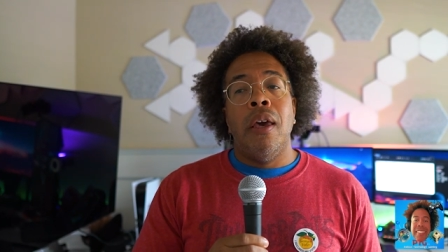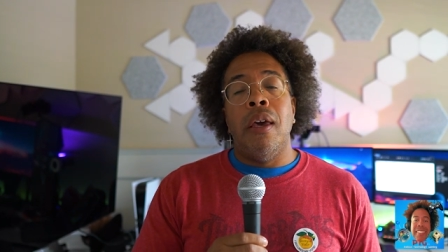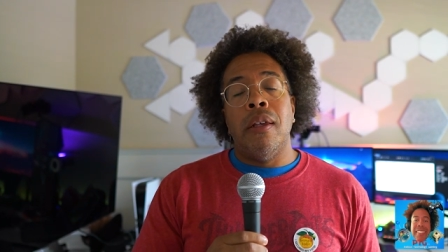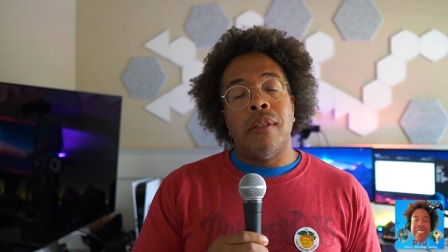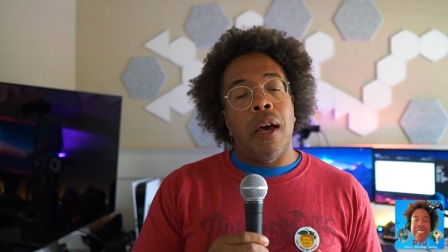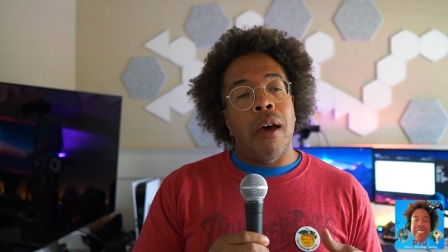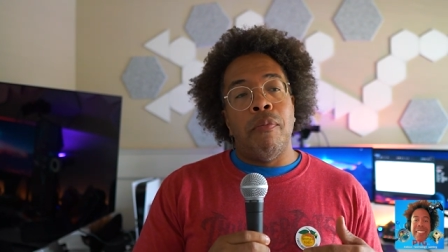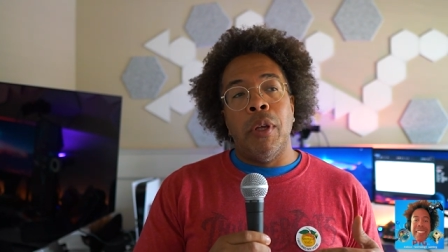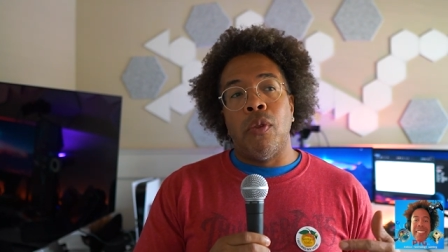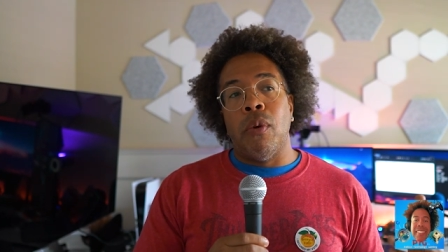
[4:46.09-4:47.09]
Is I've
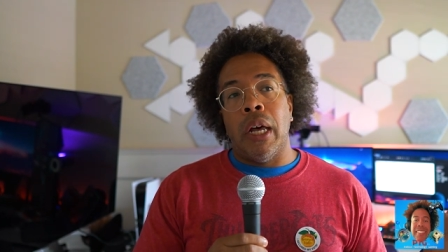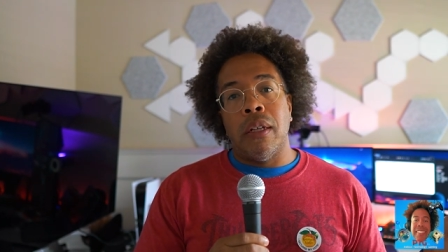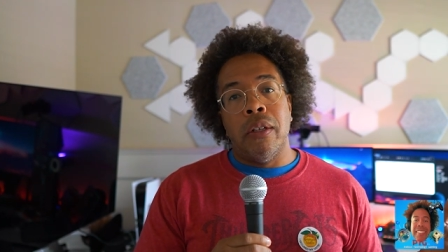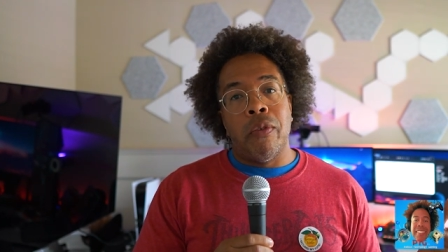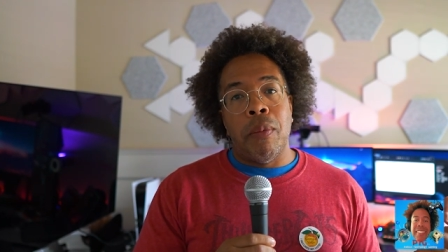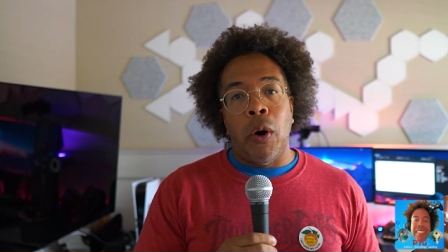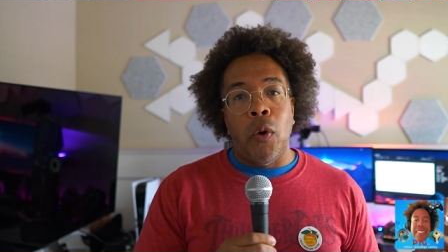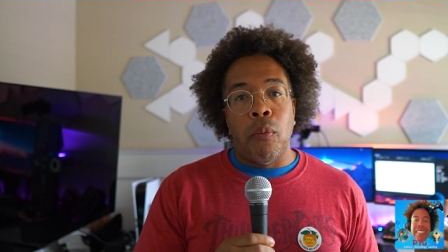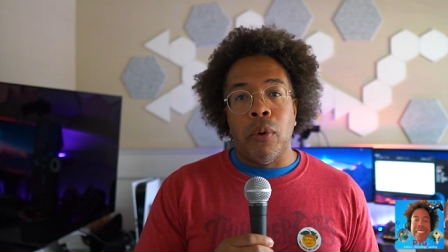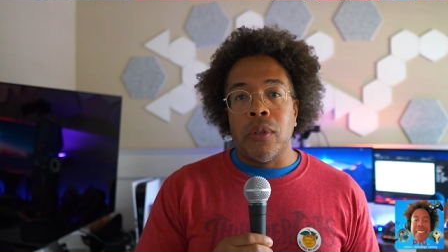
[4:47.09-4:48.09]
been through a lot of stuff in my
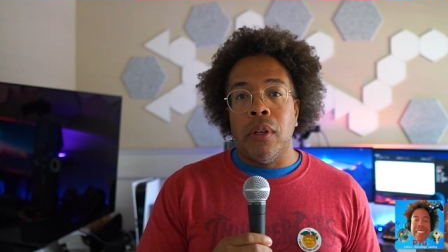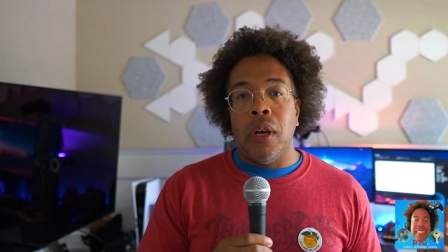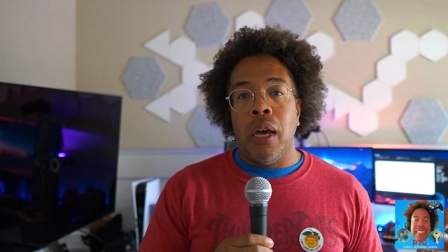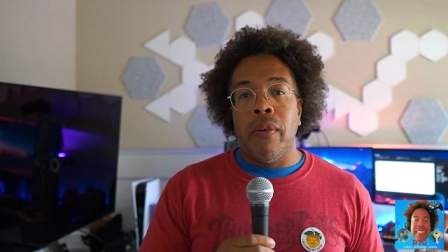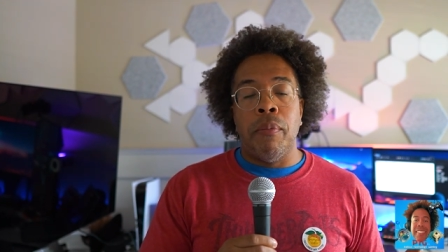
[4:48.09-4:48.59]
own personal life.